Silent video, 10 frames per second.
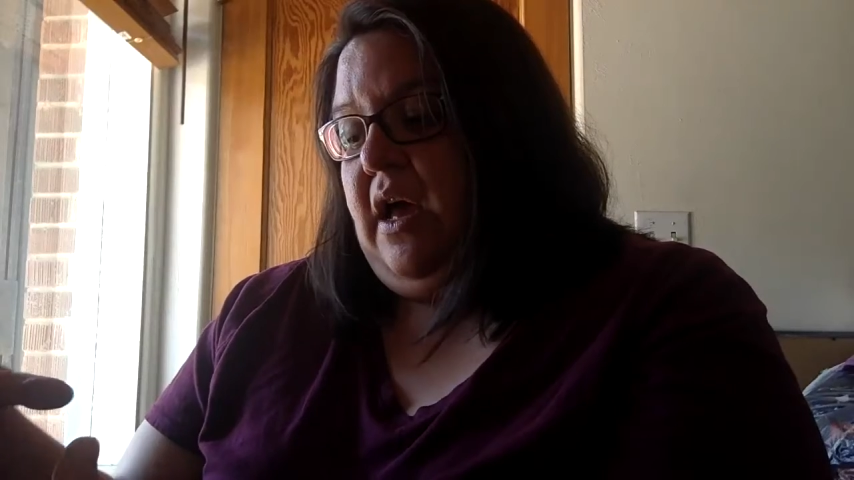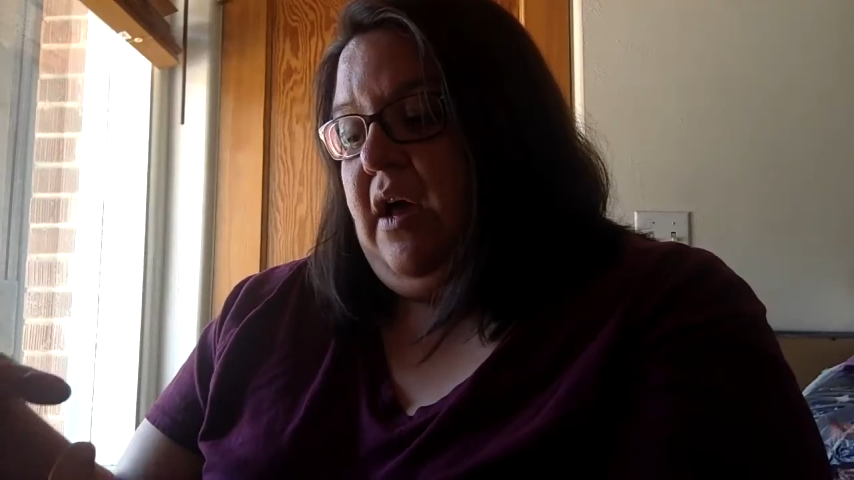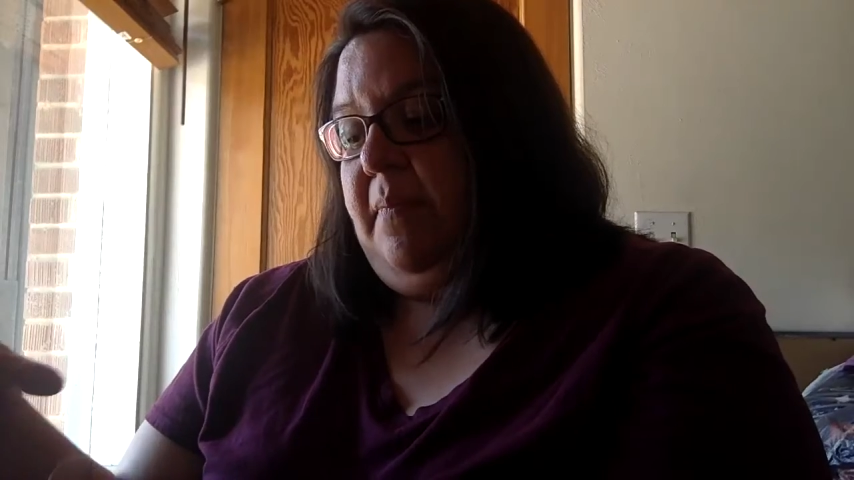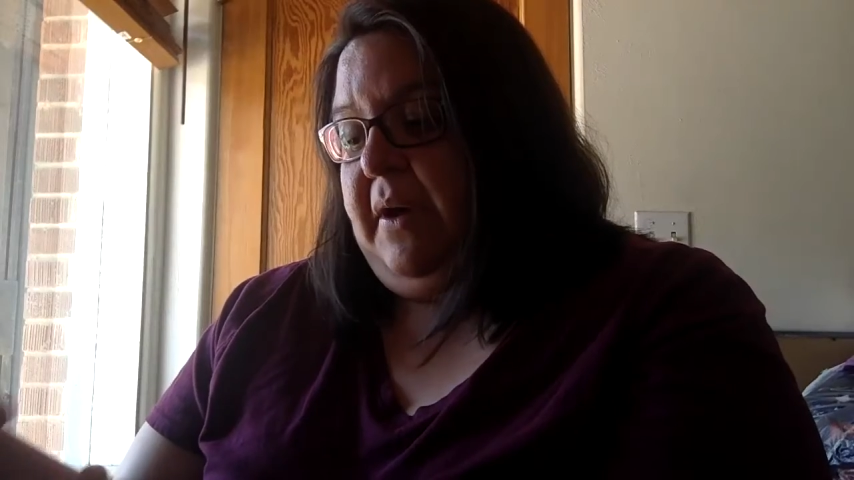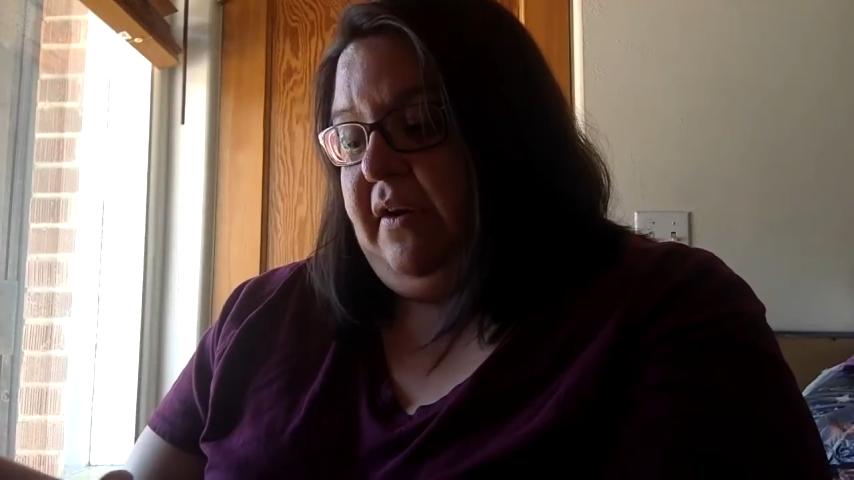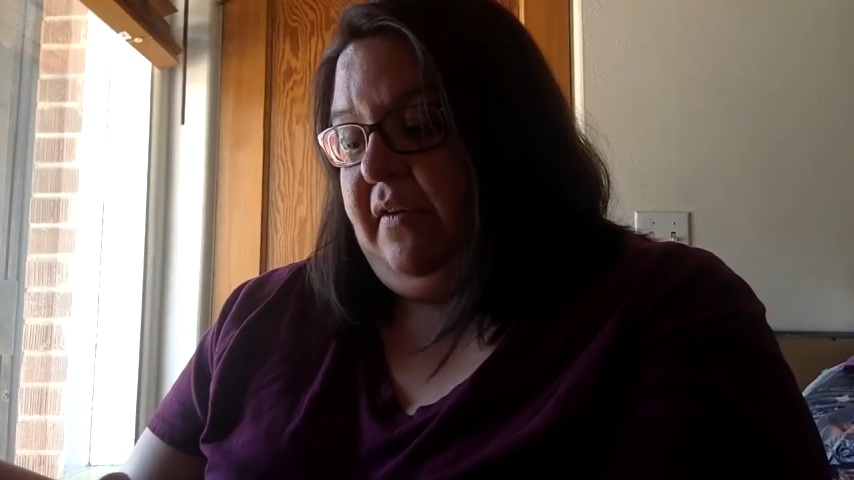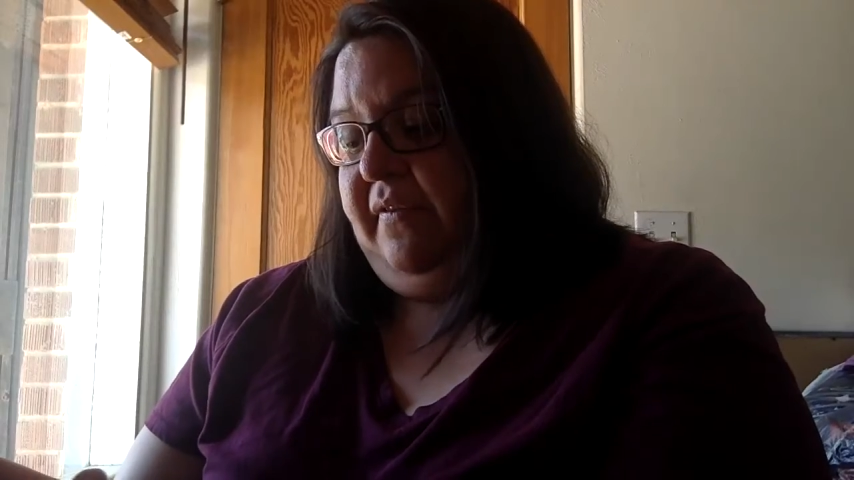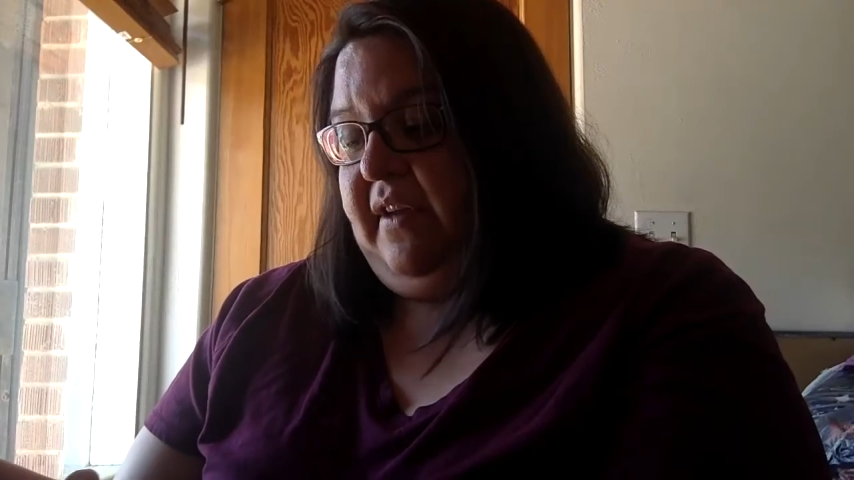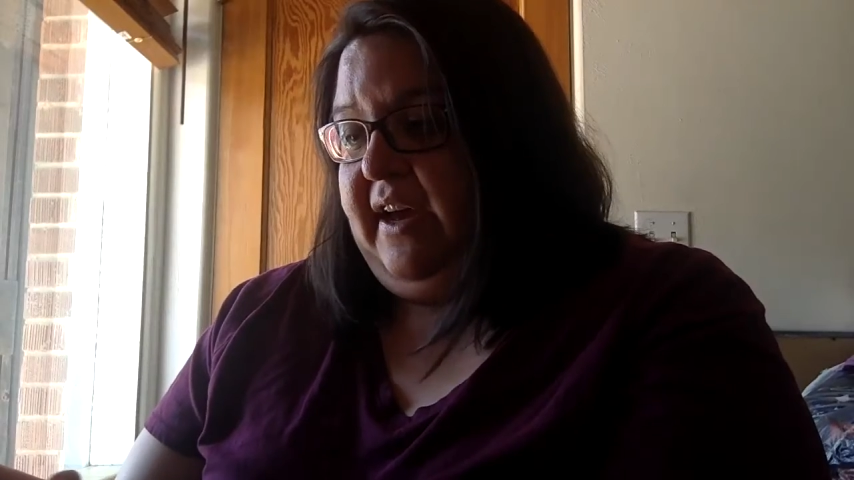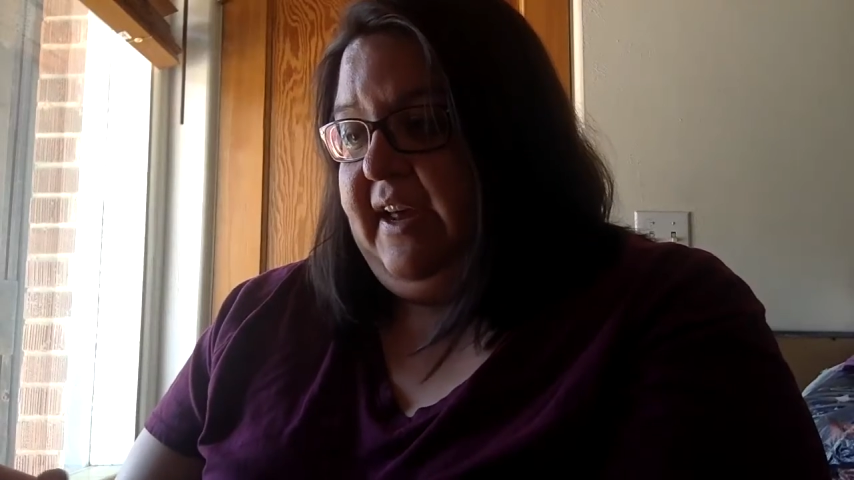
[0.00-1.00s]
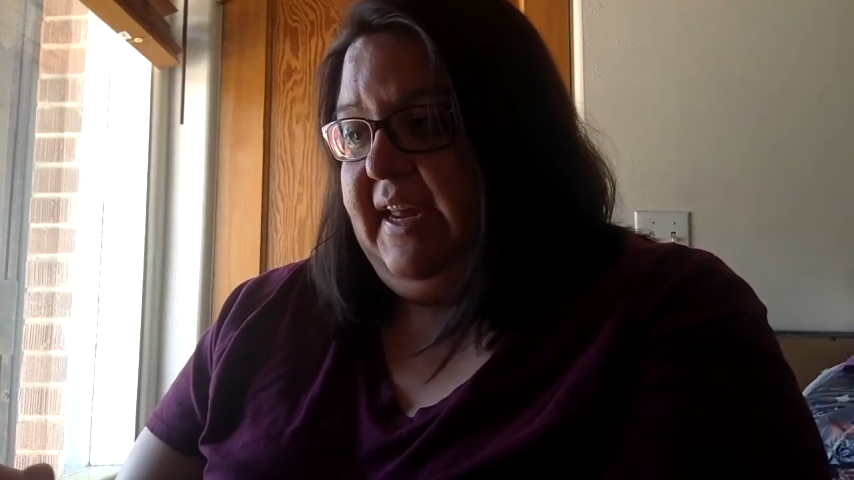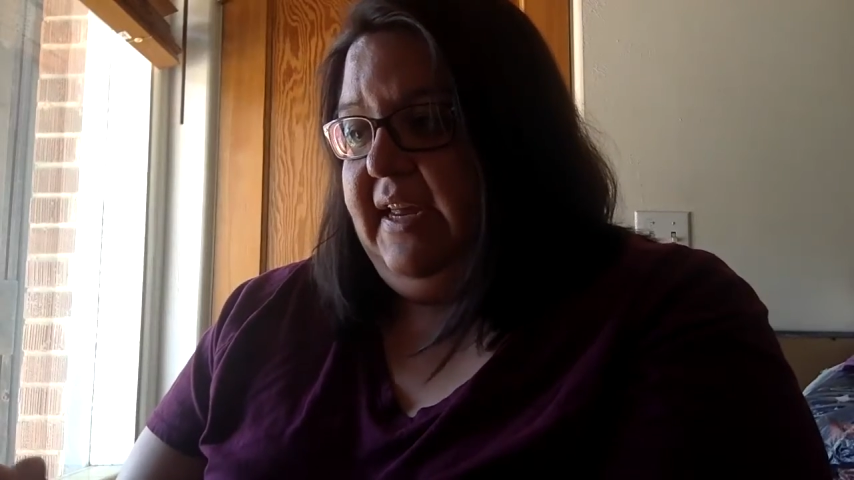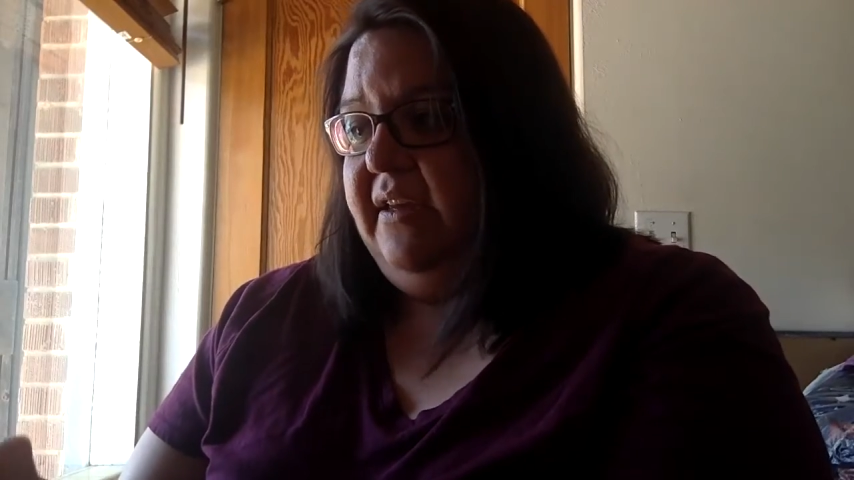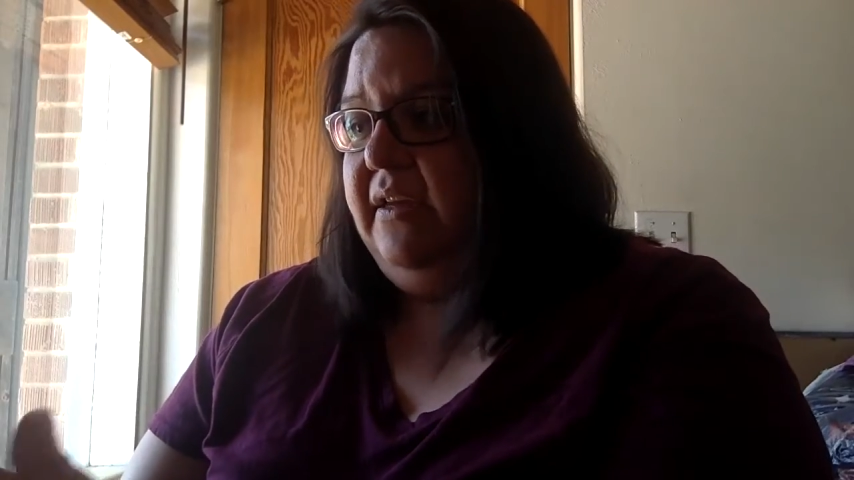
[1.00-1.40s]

a butterfly